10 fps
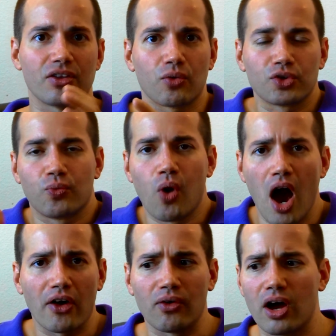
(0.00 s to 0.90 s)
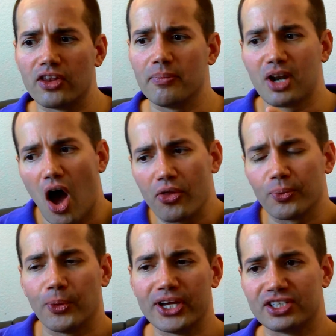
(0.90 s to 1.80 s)
In other words, water on them, and
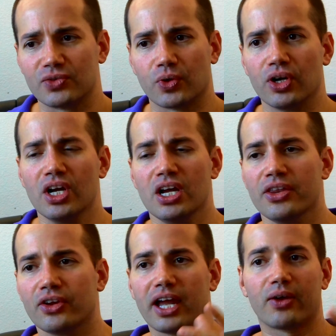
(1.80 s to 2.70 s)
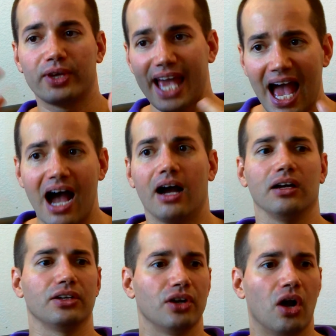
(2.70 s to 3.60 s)
other places where they're like,
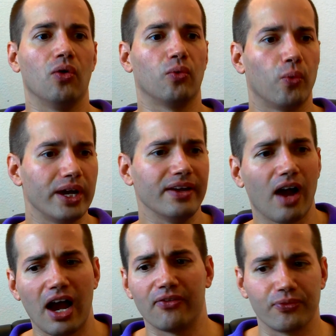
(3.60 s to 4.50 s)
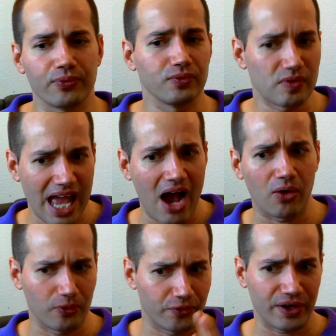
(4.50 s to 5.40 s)
yeah, we have
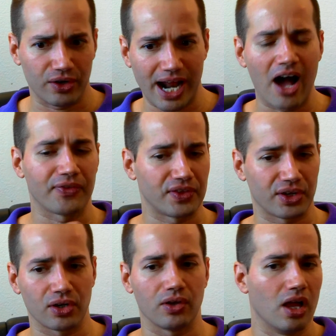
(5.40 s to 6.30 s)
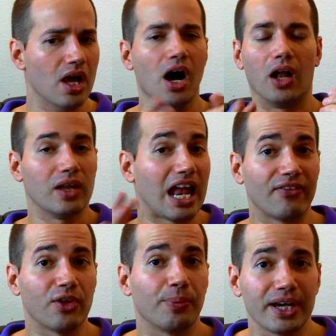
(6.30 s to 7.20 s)
now figured out that there are a lot
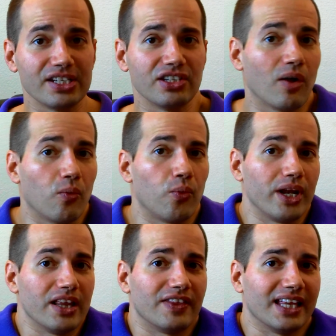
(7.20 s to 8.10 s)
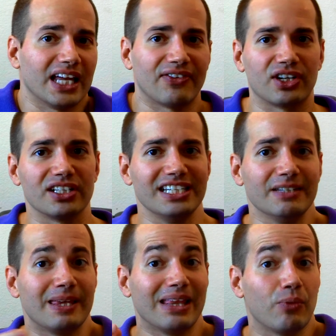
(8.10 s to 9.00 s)
of other places that we didn't think life could
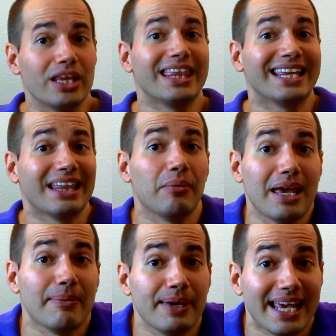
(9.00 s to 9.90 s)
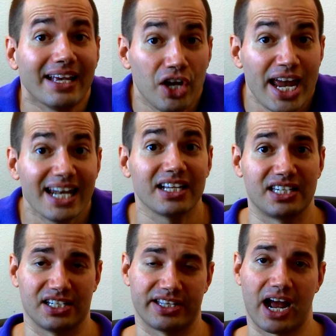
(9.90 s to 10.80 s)
exist. We think that maybe it can
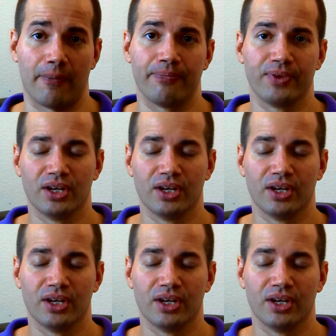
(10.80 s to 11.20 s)
exist now.